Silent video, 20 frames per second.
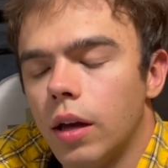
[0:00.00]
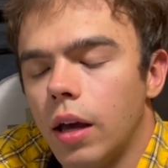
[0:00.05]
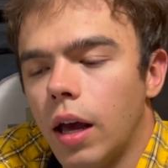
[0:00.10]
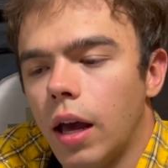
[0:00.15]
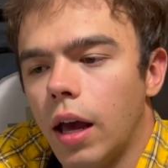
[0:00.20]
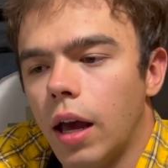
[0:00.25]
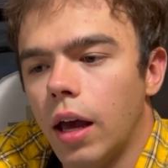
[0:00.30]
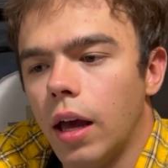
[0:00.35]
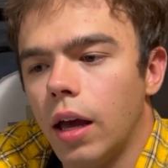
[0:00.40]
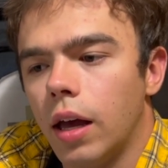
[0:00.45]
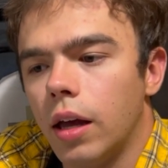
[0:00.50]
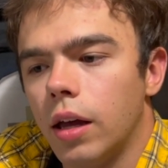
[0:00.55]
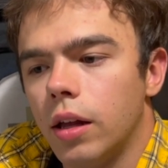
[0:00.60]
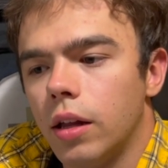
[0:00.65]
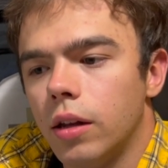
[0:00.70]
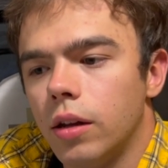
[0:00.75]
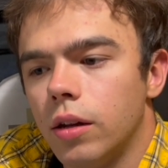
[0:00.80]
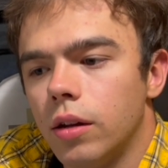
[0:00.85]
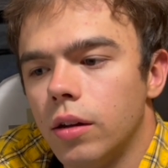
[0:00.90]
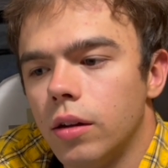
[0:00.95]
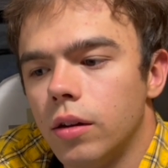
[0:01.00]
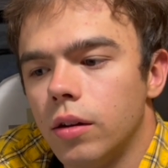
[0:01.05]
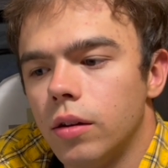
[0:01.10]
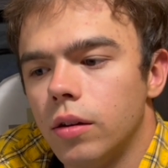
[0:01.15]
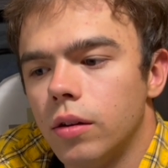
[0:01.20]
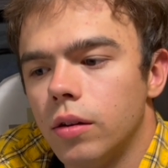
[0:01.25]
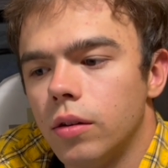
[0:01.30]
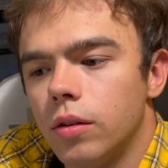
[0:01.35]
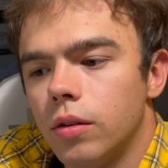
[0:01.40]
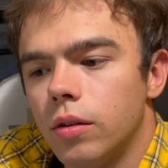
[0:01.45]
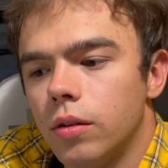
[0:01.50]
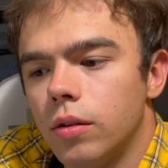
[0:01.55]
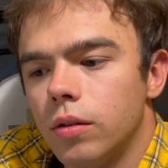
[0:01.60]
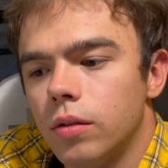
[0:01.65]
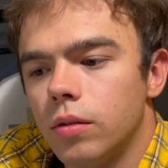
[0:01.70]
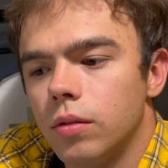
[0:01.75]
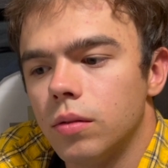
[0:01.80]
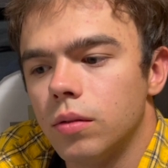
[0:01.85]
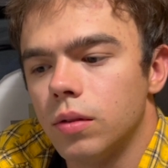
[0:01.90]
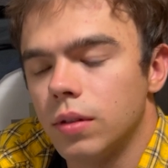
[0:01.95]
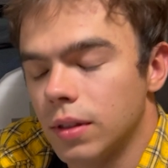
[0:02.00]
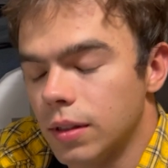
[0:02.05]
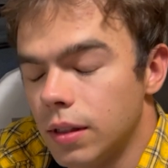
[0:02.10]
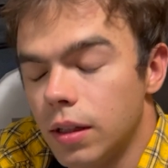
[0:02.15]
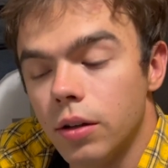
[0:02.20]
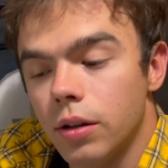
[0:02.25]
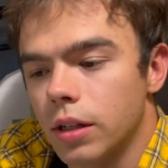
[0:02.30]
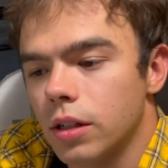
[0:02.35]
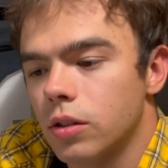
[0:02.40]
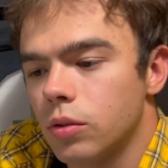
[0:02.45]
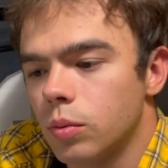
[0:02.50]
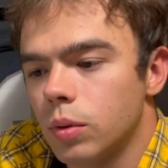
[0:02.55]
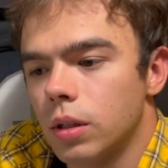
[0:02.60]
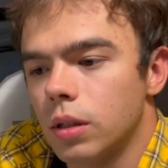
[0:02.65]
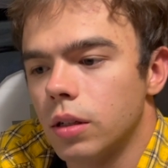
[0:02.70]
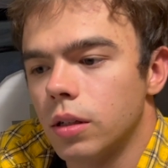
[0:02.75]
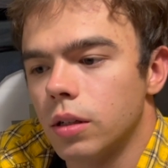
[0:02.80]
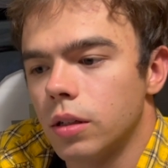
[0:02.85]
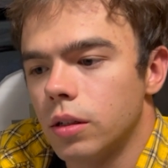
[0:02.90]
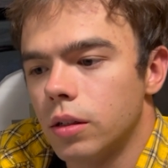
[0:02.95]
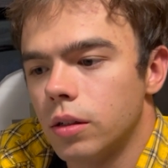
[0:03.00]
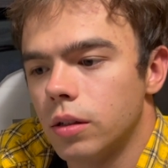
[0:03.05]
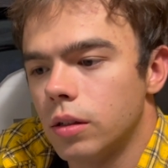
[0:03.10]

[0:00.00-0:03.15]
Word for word: and lyrics were